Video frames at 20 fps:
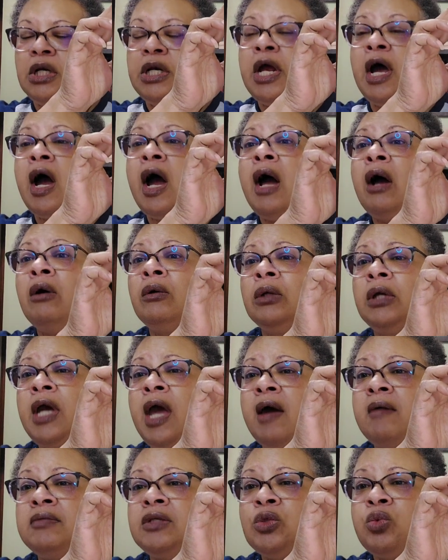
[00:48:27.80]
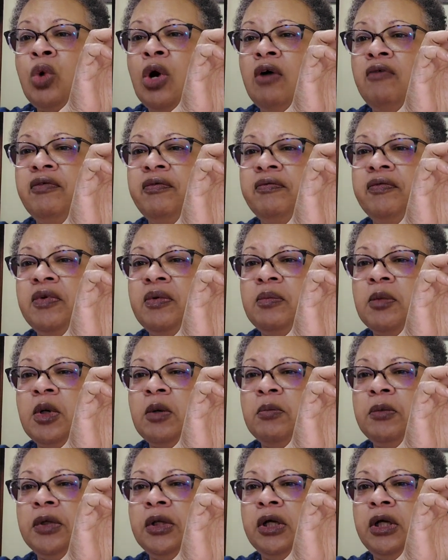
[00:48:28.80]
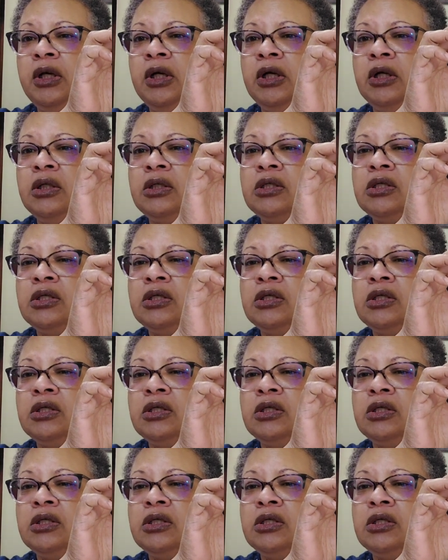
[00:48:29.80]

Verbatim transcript: now I only have 12 of them completed,